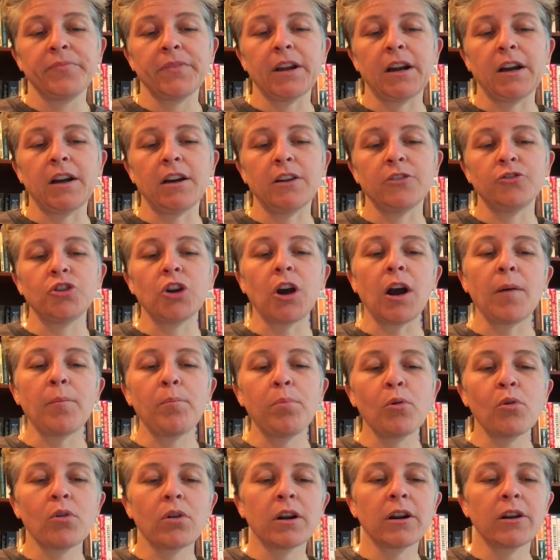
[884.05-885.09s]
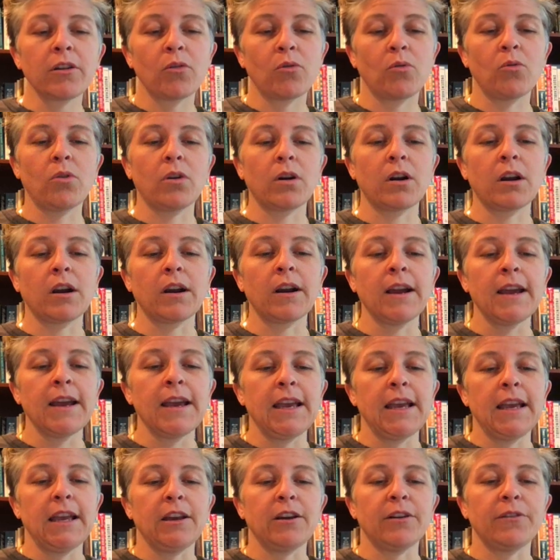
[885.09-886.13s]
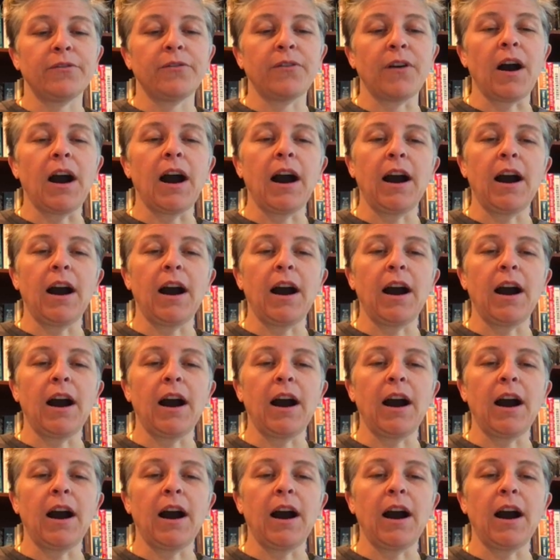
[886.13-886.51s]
a job board, or if